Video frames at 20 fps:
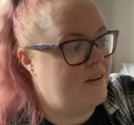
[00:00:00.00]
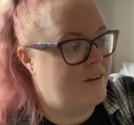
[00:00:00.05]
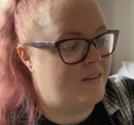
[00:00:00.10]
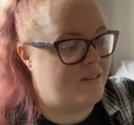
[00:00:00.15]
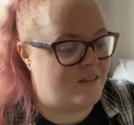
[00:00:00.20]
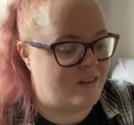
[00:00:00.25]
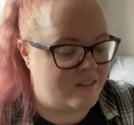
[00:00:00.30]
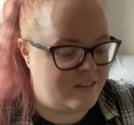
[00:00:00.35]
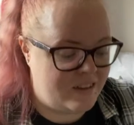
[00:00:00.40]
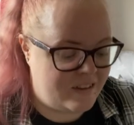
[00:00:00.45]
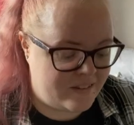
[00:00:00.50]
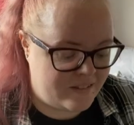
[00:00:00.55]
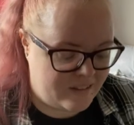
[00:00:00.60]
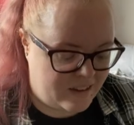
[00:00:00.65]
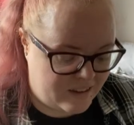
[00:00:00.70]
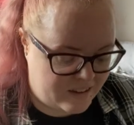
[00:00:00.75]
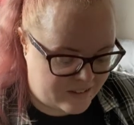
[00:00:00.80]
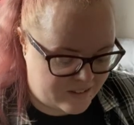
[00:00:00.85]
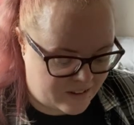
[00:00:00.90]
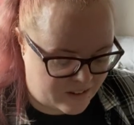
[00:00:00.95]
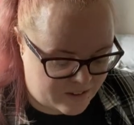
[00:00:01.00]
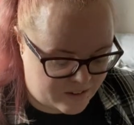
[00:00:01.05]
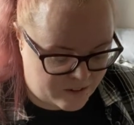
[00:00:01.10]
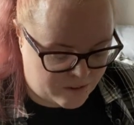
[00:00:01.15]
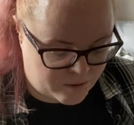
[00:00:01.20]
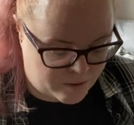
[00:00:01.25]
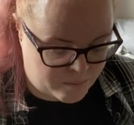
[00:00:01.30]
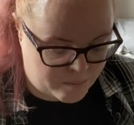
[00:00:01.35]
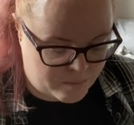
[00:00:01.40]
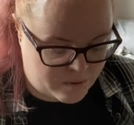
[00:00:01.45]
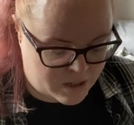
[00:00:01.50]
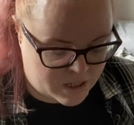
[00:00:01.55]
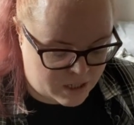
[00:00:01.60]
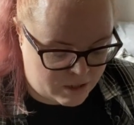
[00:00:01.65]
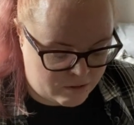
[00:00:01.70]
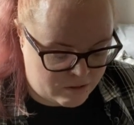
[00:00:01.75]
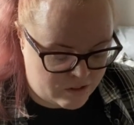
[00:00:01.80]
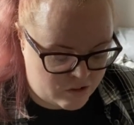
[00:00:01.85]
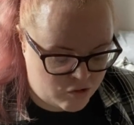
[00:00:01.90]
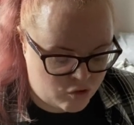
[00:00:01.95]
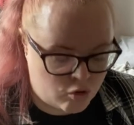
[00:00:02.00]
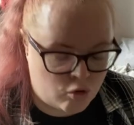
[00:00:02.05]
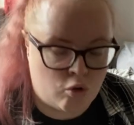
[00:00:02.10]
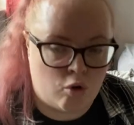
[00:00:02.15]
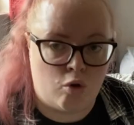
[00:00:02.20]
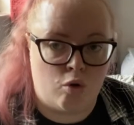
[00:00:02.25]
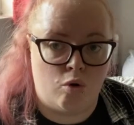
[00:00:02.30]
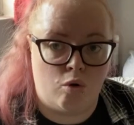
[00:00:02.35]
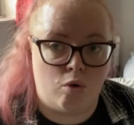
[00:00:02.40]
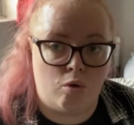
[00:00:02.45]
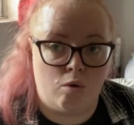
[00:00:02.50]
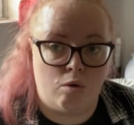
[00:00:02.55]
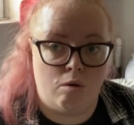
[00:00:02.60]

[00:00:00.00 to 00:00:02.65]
So this next item, I only saw